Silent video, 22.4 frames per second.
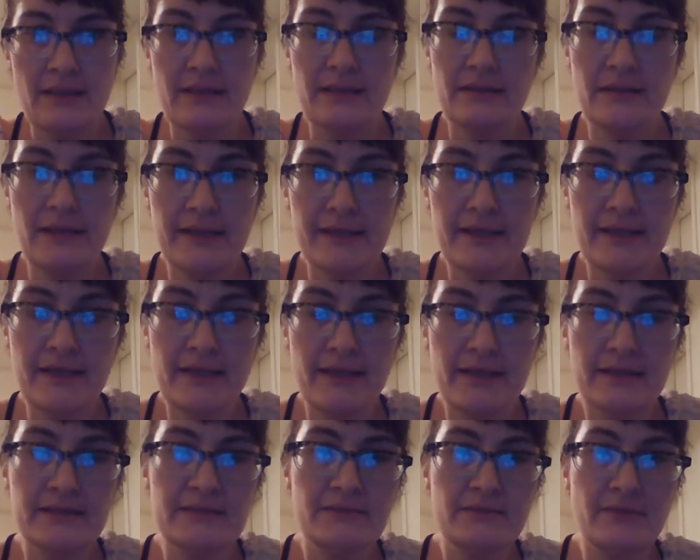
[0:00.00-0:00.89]
like it
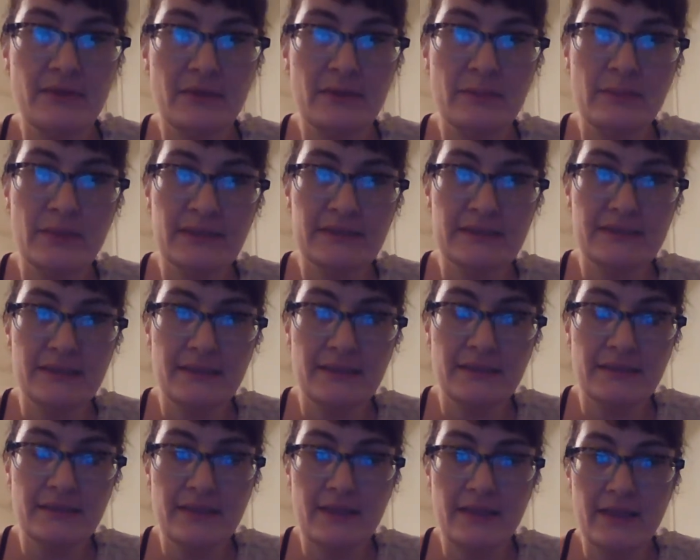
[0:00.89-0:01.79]
and it's a very
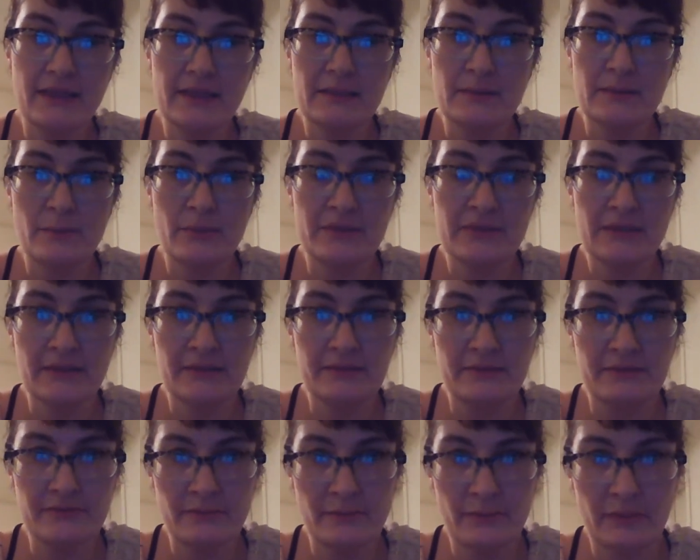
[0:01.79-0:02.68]
blessing and
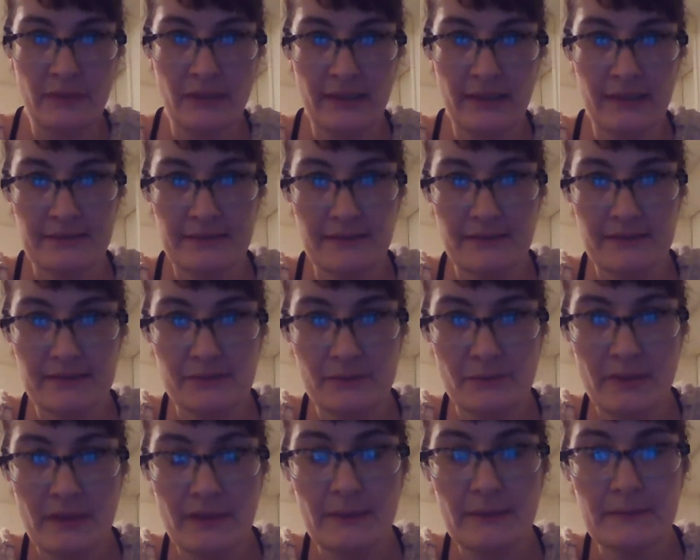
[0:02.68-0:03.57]
protective plant as
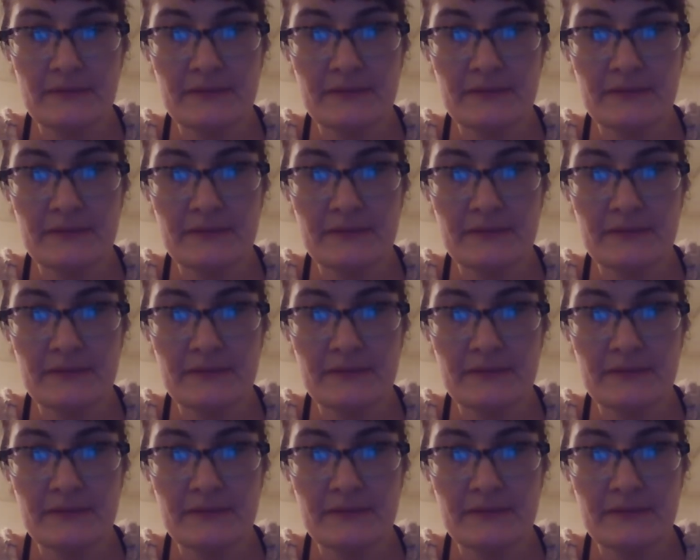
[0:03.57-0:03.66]
well.